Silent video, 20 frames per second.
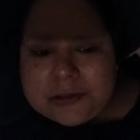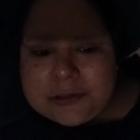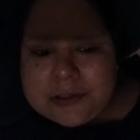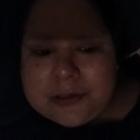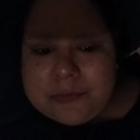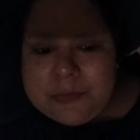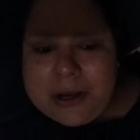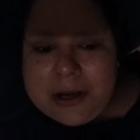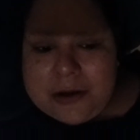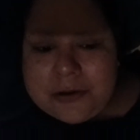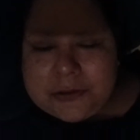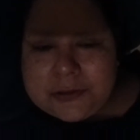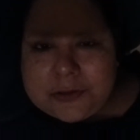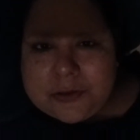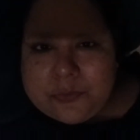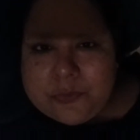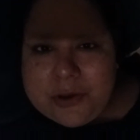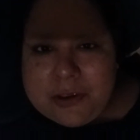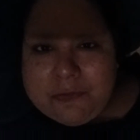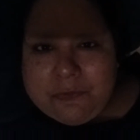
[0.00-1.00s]
somehow,
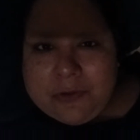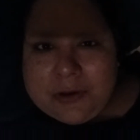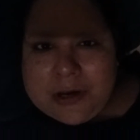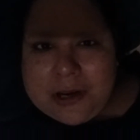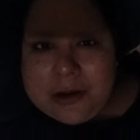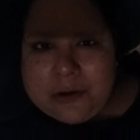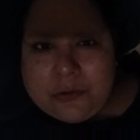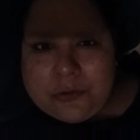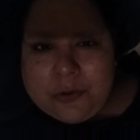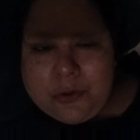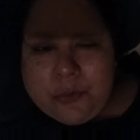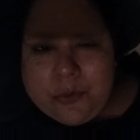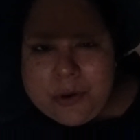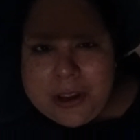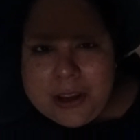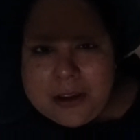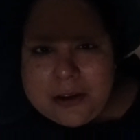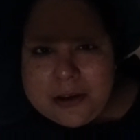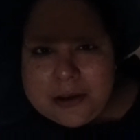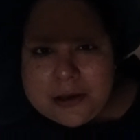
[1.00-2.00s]
some way finagled a
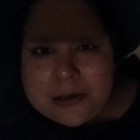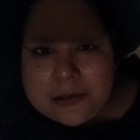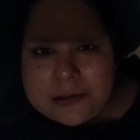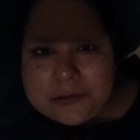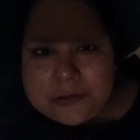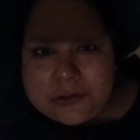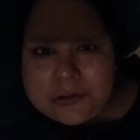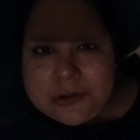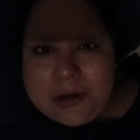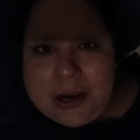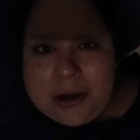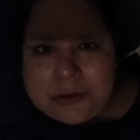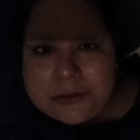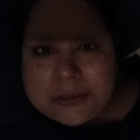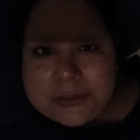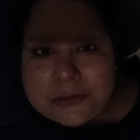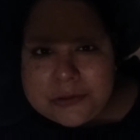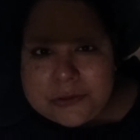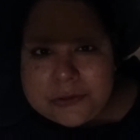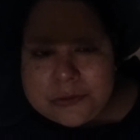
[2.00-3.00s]
way as to how
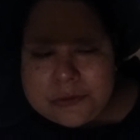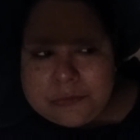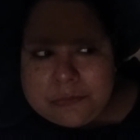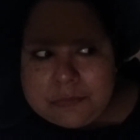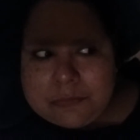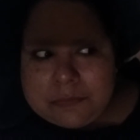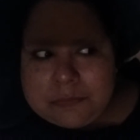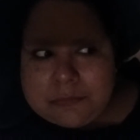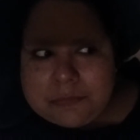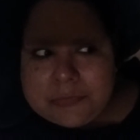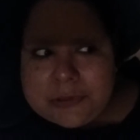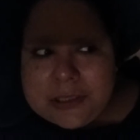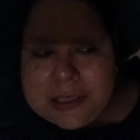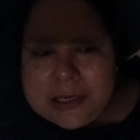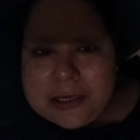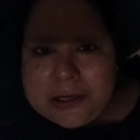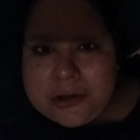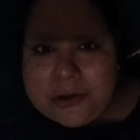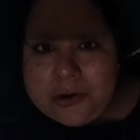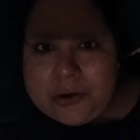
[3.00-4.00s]
to
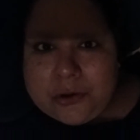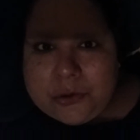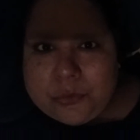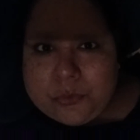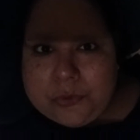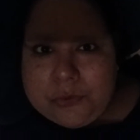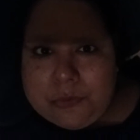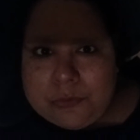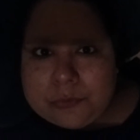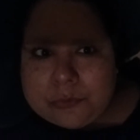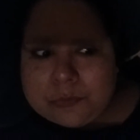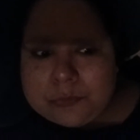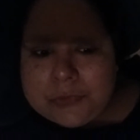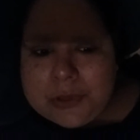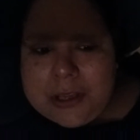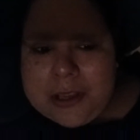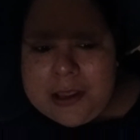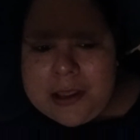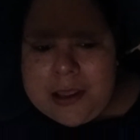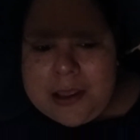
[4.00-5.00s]
get in her room.
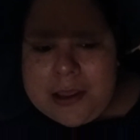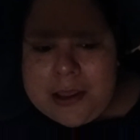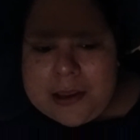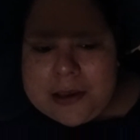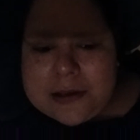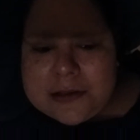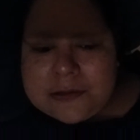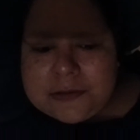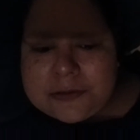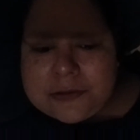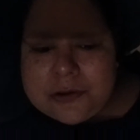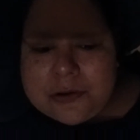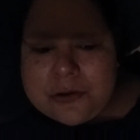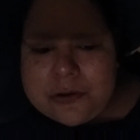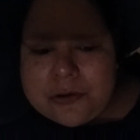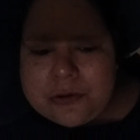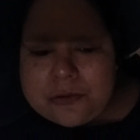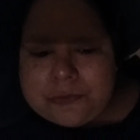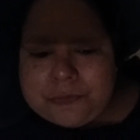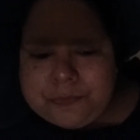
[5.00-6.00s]
And
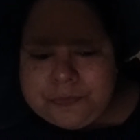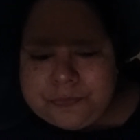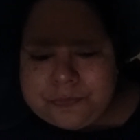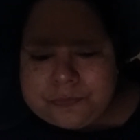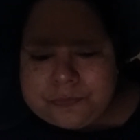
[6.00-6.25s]
so